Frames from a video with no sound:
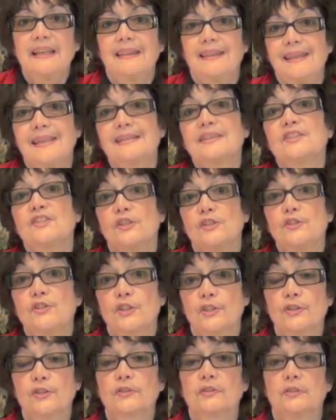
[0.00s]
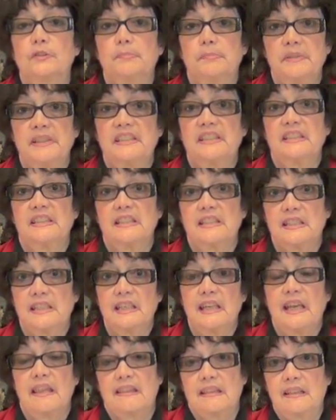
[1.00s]
There's the journal business
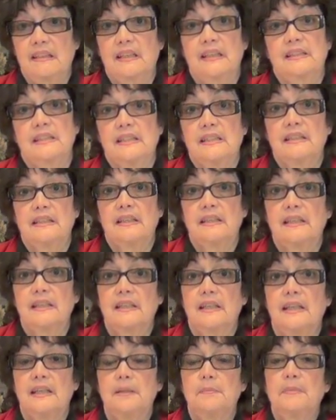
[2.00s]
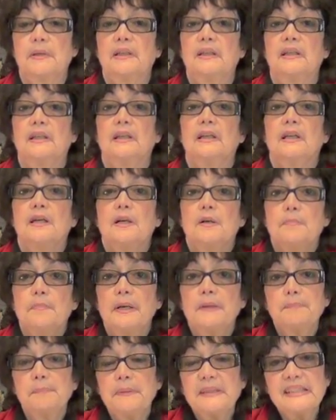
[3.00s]
again that I tell you to keep.
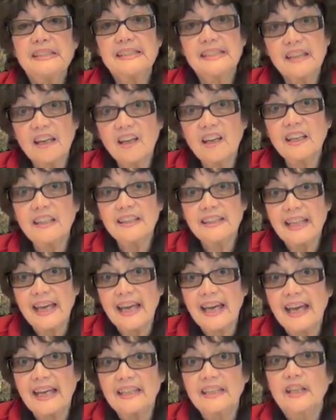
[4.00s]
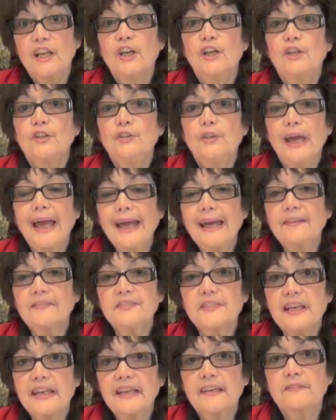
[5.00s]
But beside that, you
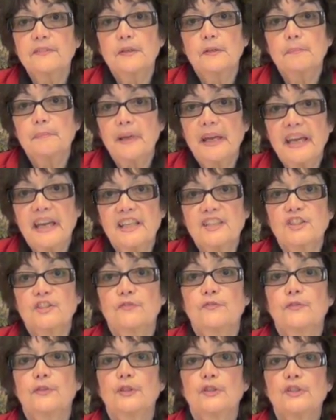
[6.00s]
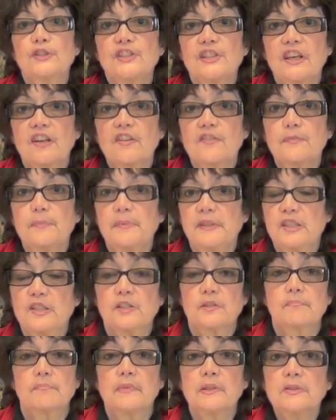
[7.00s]
have to have compassion for yourself,
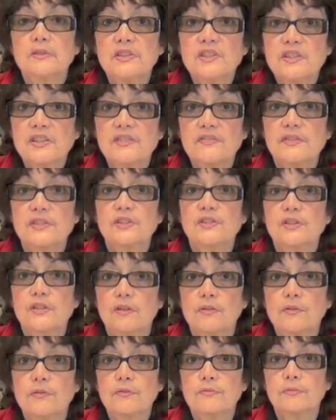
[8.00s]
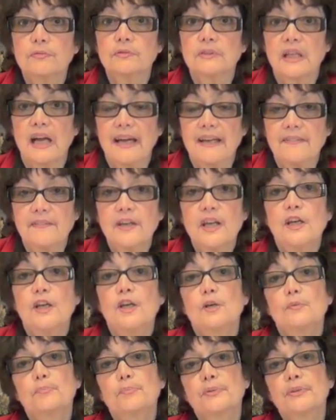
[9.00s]
because most of us go through
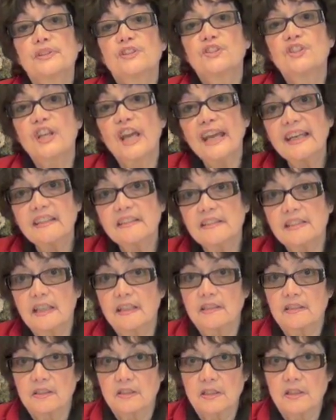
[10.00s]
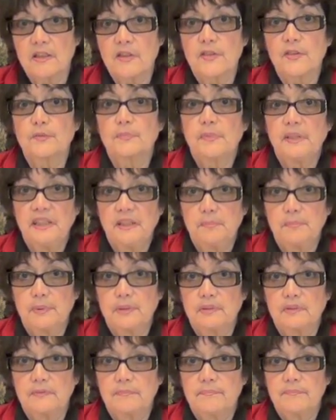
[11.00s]
life projecting on other
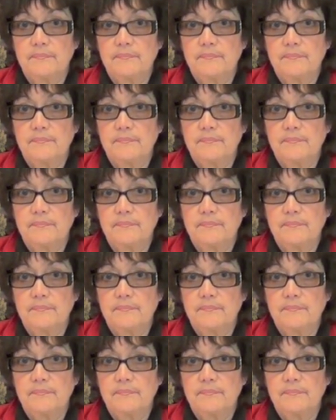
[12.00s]
people.